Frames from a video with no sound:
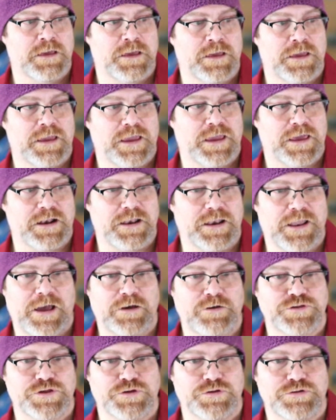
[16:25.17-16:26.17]
it
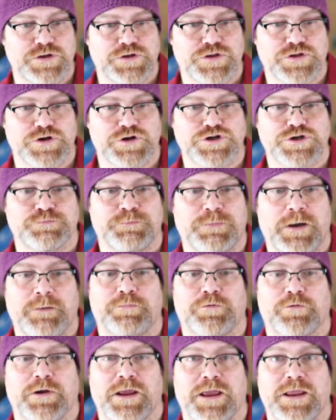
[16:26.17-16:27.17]
allows you to search by
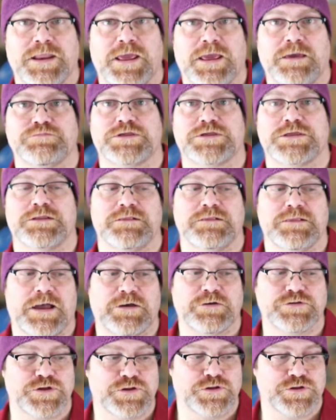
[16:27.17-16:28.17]
brand names. It
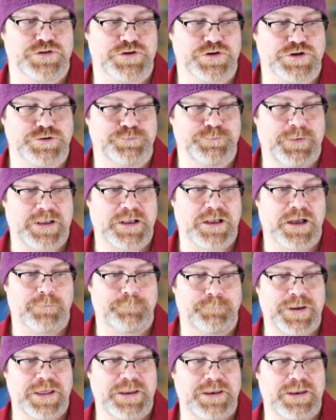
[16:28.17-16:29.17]
allows you to search by
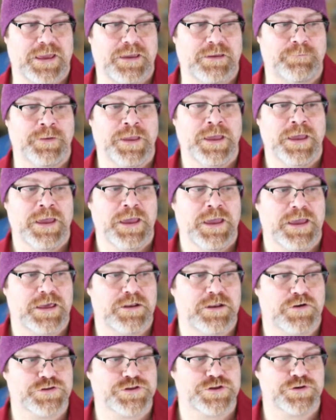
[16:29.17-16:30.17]
company name.
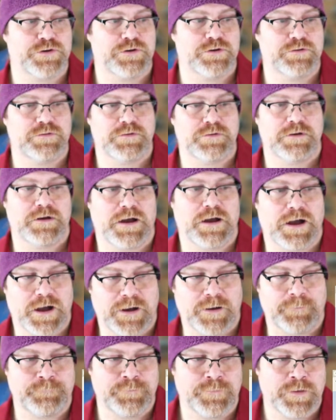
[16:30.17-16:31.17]
It also
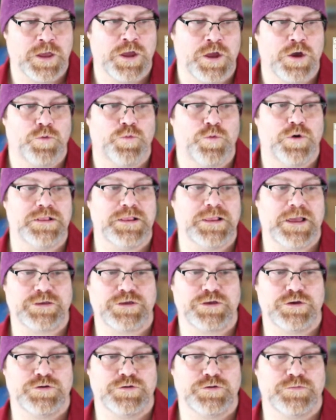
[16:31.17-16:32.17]
will
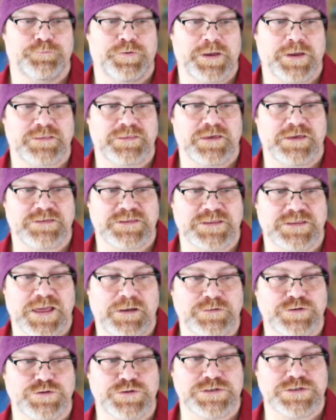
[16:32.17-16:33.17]
let you pick the
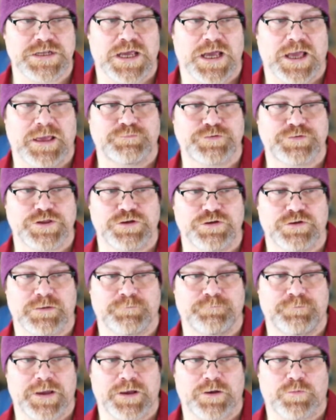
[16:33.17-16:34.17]
establishment type, so you
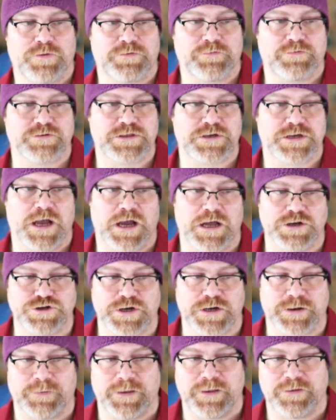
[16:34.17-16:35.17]
can pick whether it's a
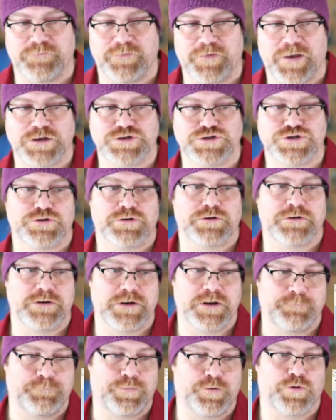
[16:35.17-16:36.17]
contract manufacturer or
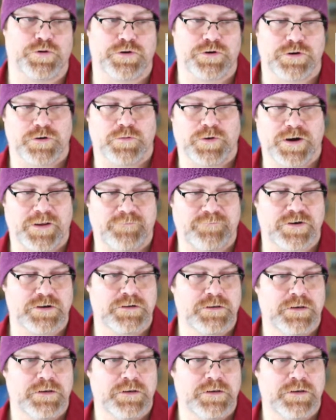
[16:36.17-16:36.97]
an importer or whatever.